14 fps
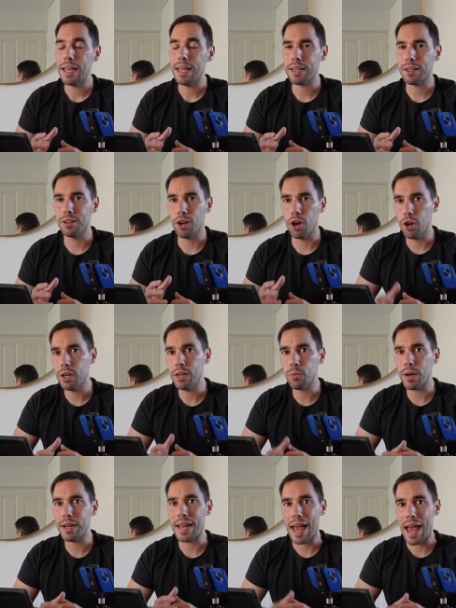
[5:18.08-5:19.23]
It can only
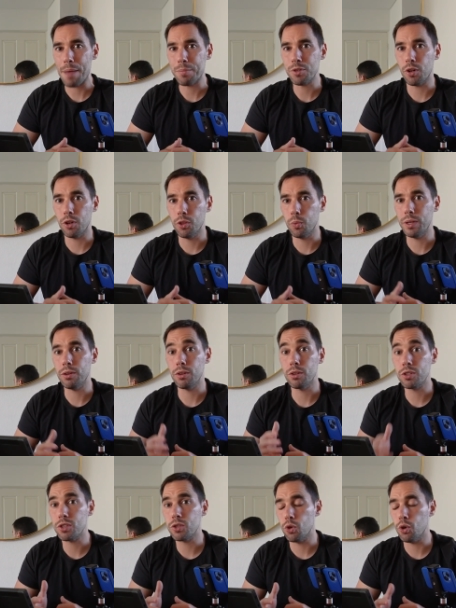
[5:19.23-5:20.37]
run apps on the Windows
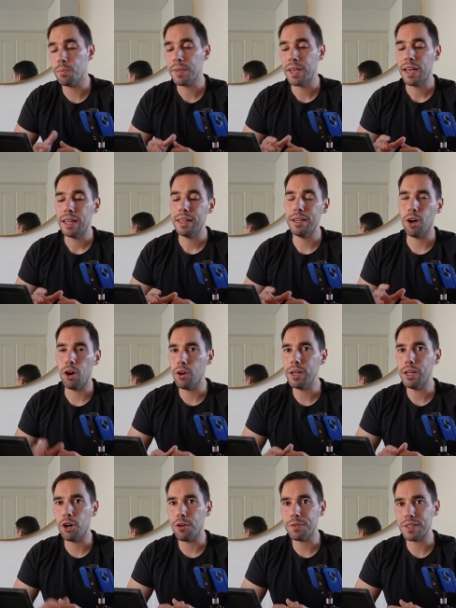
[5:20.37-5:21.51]
Store. The
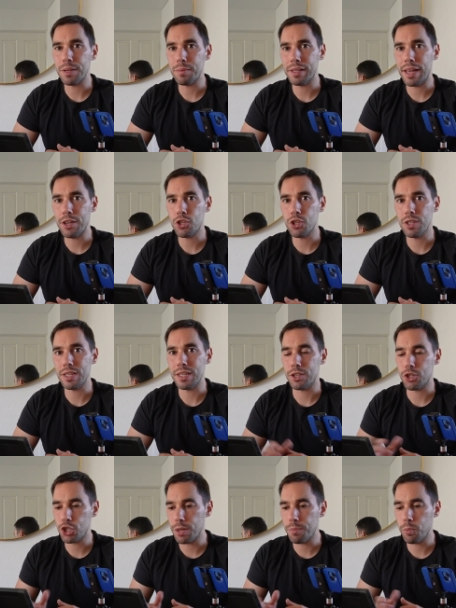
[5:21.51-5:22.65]
only Office applications it
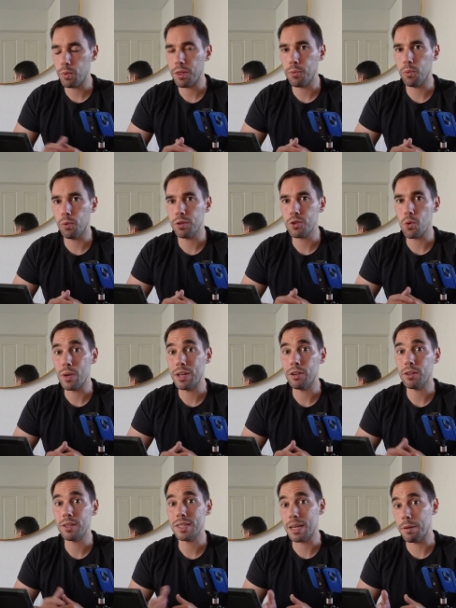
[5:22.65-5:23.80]
shipped with was
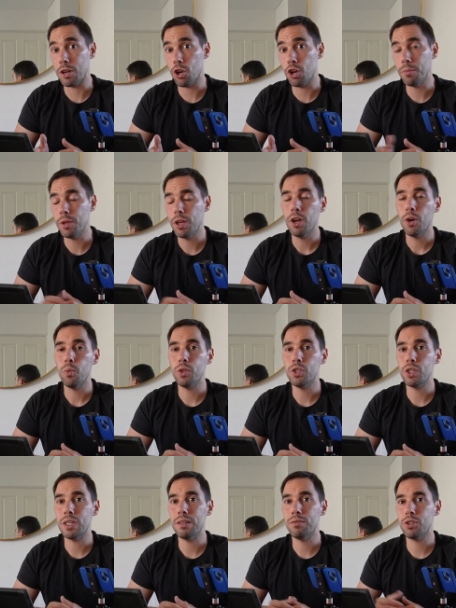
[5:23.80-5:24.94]
Windows 10 Home,
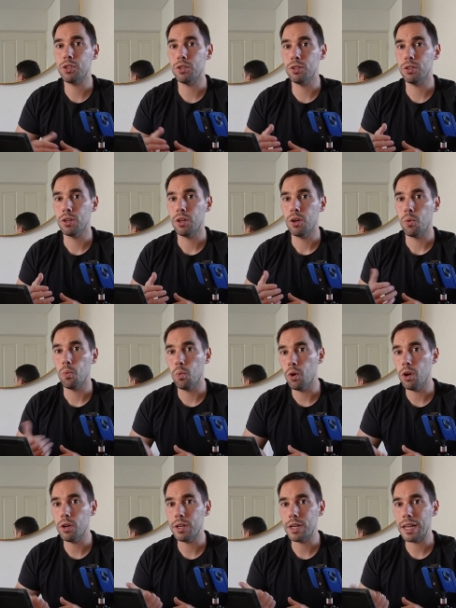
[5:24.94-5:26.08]
which gives you
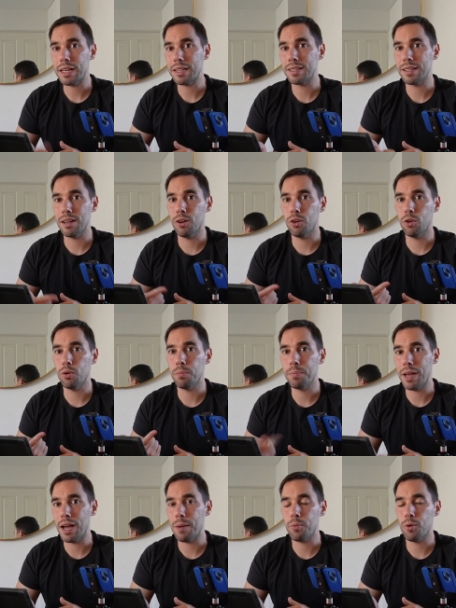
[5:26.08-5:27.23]
Word, Excel,
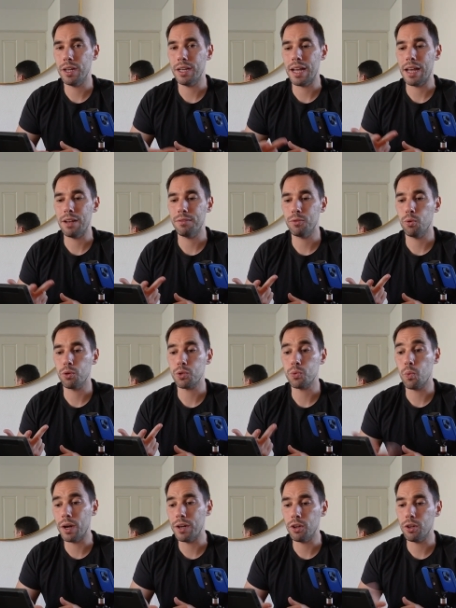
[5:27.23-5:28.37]
PowerPoint, and of course
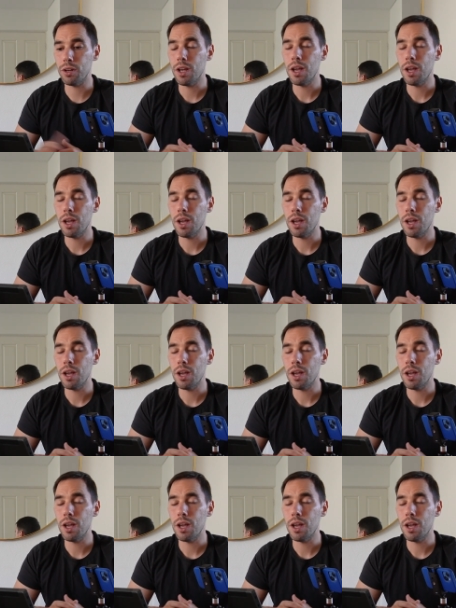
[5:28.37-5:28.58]
OneNote,